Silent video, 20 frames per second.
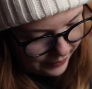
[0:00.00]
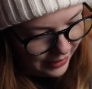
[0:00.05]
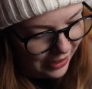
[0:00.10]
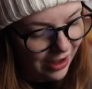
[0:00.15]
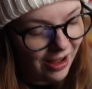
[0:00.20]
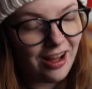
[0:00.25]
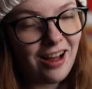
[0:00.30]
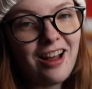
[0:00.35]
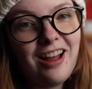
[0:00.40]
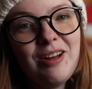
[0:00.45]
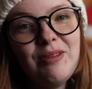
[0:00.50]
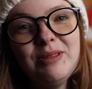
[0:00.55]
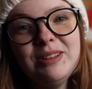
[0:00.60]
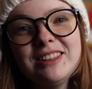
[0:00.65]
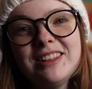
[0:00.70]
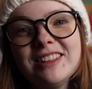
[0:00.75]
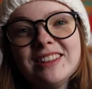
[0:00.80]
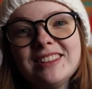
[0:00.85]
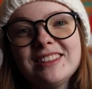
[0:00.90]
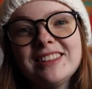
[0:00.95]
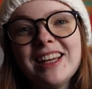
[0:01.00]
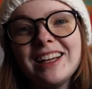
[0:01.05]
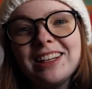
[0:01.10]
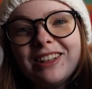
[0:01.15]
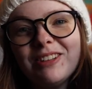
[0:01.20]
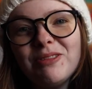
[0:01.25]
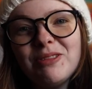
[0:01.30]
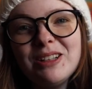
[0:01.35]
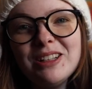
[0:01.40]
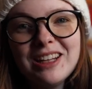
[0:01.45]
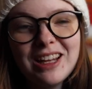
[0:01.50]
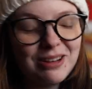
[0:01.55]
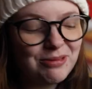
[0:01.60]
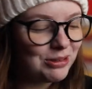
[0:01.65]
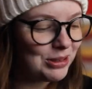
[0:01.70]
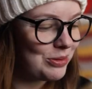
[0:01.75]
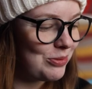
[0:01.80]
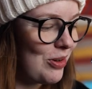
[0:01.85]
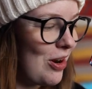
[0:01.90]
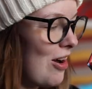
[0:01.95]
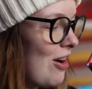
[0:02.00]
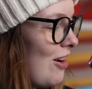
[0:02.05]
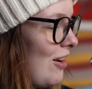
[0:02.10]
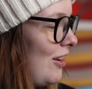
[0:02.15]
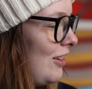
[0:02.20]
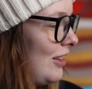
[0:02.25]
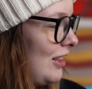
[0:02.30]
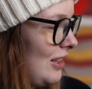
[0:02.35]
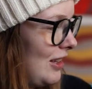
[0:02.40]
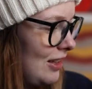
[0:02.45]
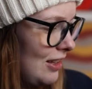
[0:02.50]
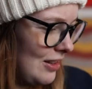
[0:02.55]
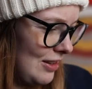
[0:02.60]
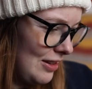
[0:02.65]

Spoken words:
Ah, it was the second one. I was wrong.